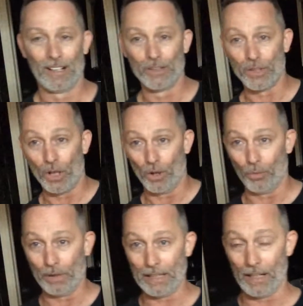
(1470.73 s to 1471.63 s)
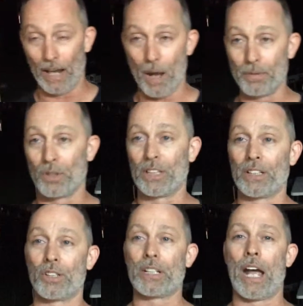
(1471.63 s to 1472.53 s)
So we did lobster
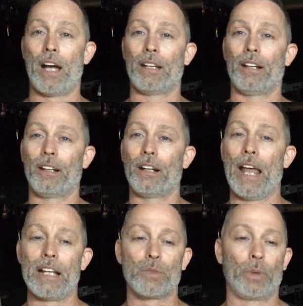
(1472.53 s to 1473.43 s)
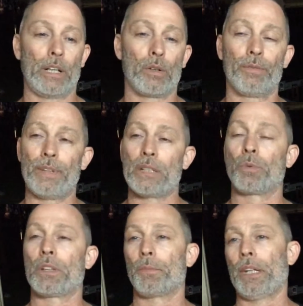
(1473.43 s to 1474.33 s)
ginger scallion last week on Feast
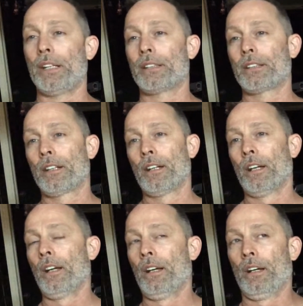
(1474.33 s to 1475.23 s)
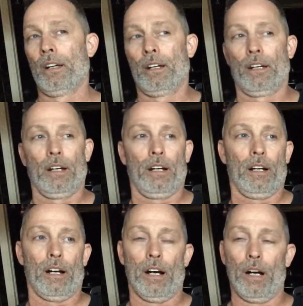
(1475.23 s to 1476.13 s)
with the Beast.
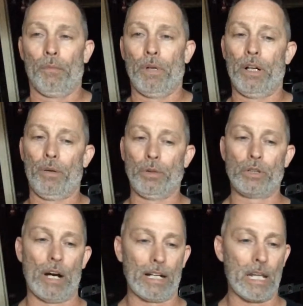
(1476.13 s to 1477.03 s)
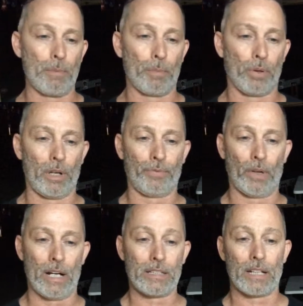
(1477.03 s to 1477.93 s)
We try to keep it pretty
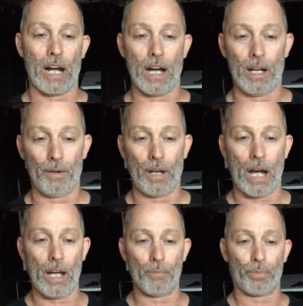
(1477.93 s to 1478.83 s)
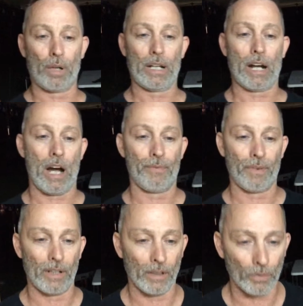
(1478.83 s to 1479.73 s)
fresh. I am pretty
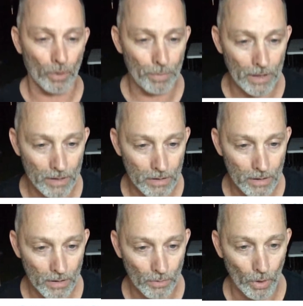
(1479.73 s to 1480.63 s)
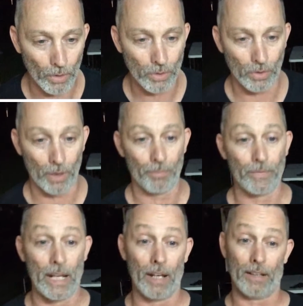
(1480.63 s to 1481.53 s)
confident. Grill Beast road trip.
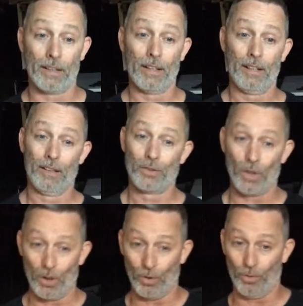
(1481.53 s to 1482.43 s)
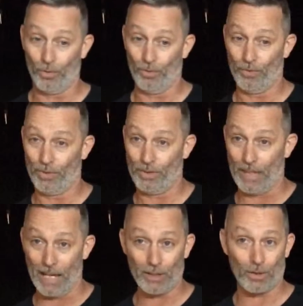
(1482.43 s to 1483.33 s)
Yeah. So
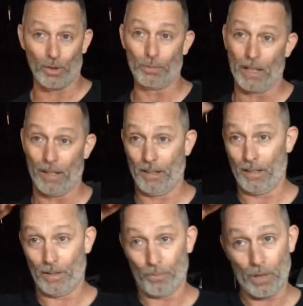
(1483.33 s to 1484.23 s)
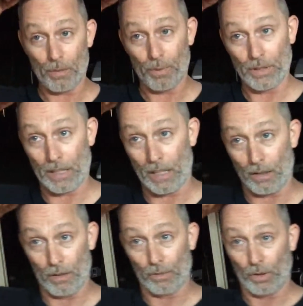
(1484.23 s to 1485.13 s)
that's true, man. If we can put together
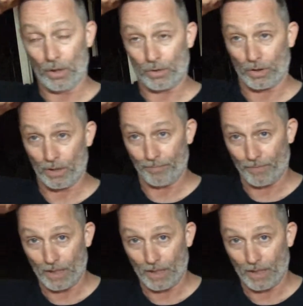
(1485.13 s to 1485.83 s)
a little road trip.